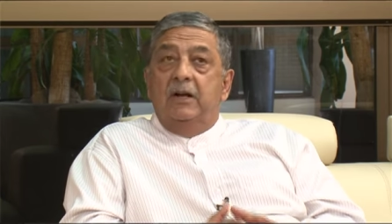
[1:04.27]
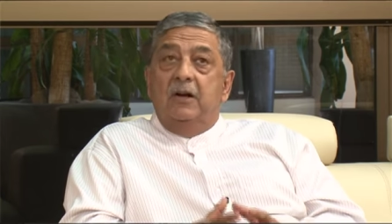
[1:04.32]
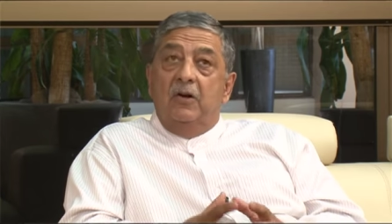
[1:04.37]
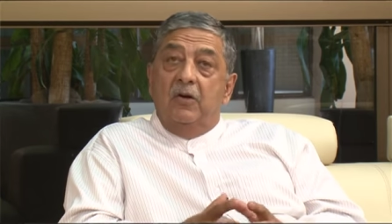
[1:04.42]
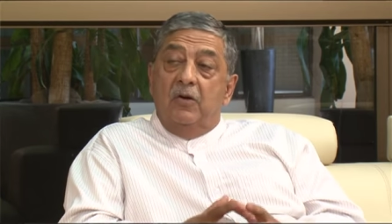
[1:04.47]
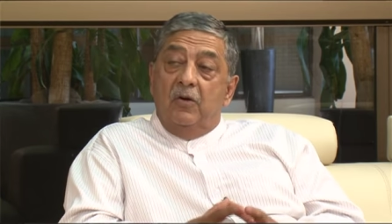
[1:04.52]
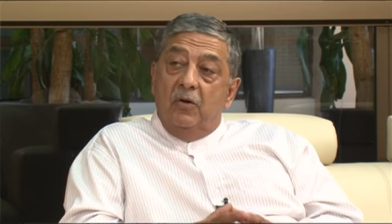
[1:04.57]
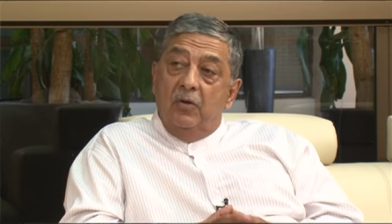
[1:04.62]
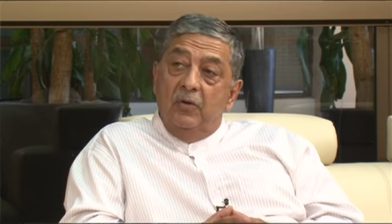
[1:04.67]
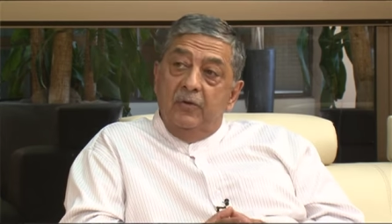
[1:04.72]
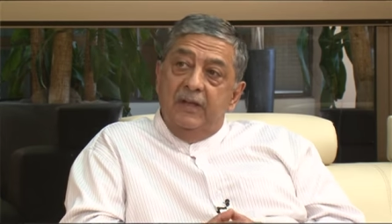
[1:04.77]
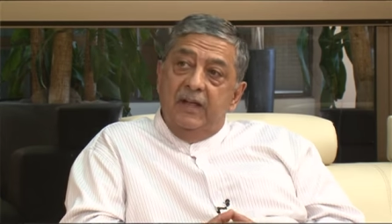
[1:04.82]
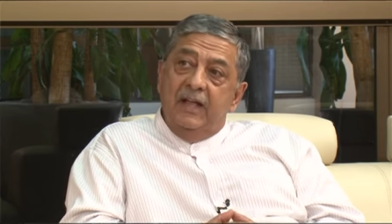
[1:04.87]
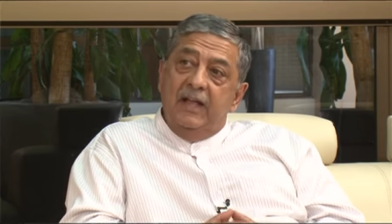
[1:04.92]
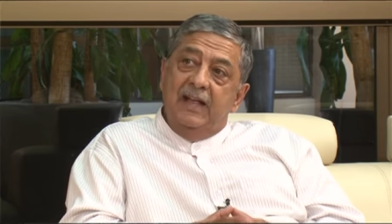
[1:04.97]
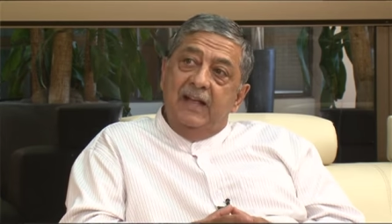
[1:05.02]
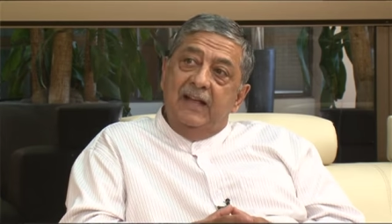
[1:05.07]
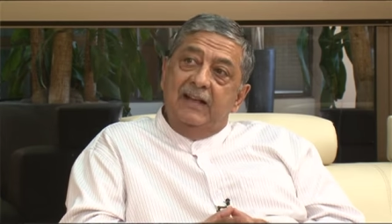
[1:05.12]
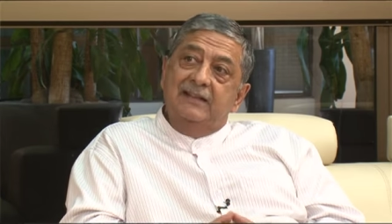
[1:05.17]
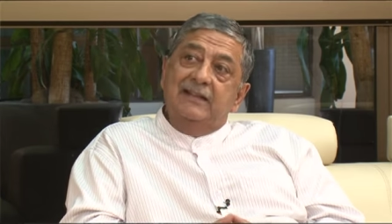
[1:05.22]
grow the
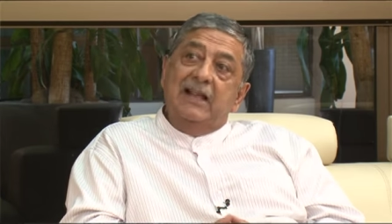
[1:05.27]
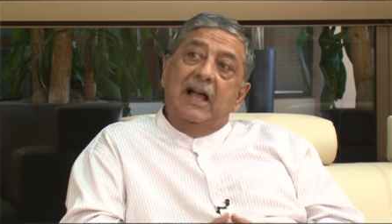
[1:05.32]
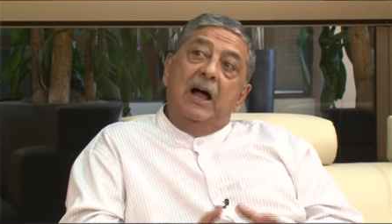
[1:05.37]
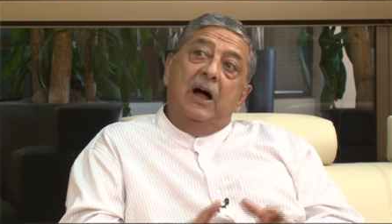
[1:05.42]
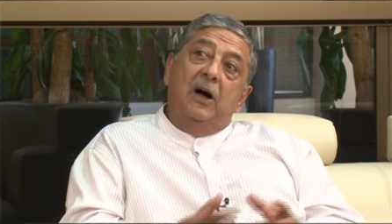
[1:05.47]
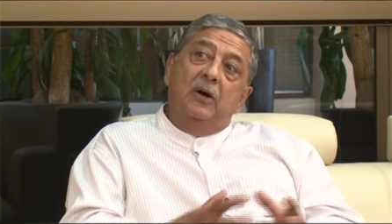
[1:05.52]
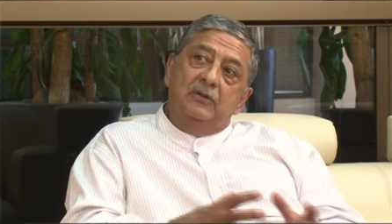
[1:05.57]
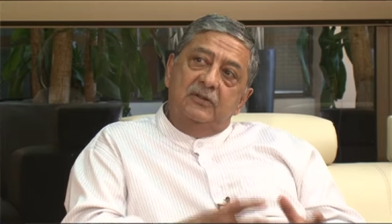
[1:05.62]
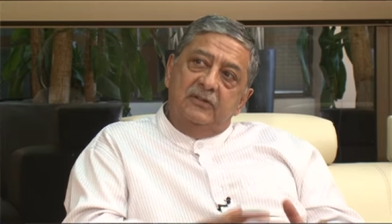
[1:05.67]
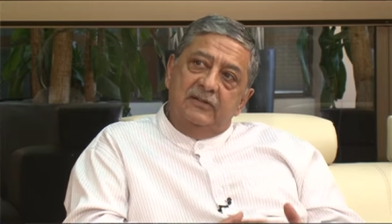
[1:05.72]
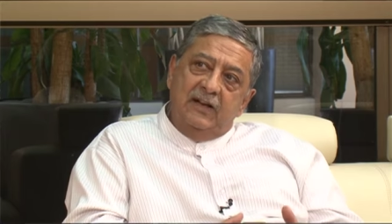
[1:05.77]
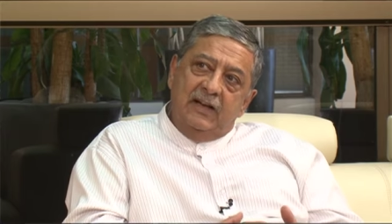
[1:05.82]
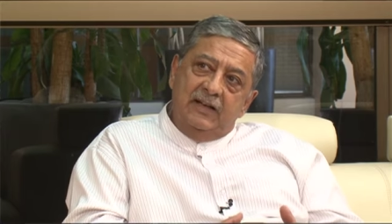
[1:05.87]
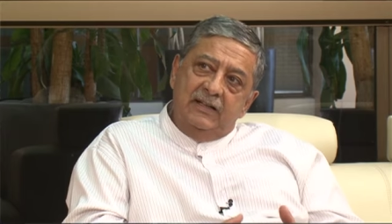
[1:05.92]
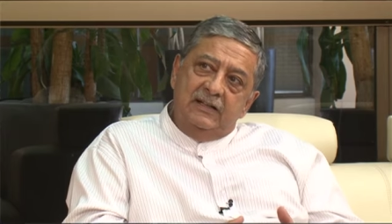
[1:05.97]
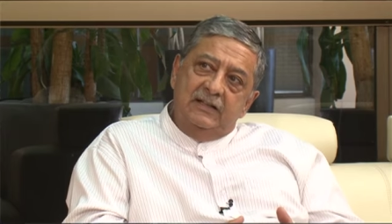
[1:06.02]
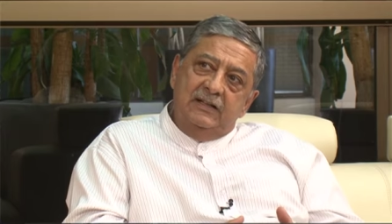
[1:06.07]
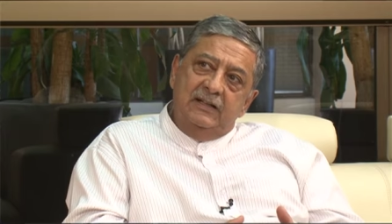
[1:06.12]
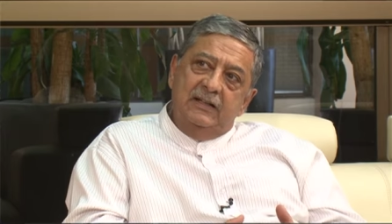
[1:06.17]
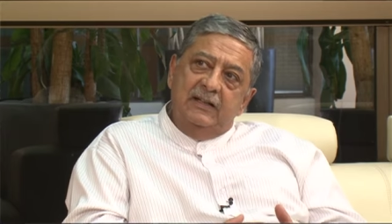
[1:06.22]
eggs
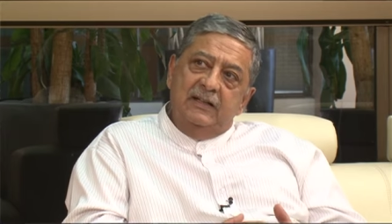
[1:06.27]
outside,